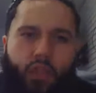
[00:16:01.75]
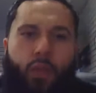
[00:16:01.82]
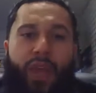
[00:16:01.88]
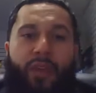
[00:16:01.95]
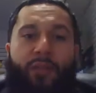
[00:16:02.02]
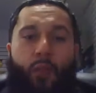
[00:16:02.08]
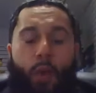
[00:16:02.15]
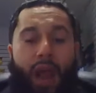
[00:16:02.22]
So
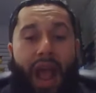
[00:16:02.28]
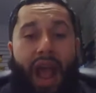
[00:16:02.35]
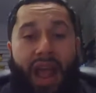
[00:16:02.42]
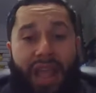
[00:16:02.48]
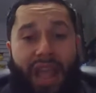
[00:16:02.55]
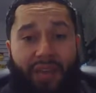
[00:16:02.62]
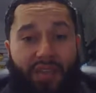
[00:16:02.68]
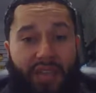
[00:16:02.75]
therefore,
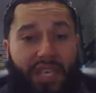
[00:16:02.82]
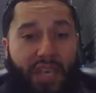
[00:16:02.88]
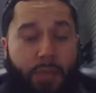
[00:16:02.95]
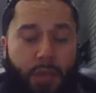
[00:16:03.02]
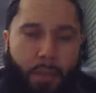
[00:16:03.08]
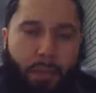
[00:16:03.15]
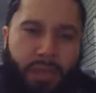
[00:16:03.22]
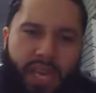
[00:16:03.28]
I have to
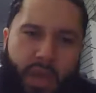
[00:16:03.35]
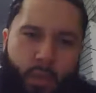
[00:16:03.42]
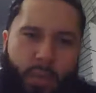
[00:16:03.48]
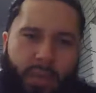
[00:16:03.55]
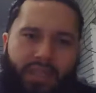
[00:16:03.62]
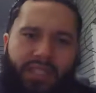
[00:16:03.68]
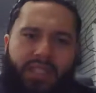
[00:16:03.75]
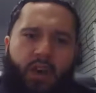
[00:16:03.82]
keep competing
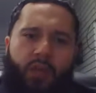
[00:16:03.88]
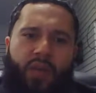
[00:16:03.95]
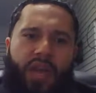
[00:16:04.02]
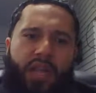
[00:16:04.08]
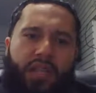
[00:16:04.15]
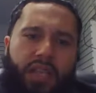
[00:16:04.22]
with myself,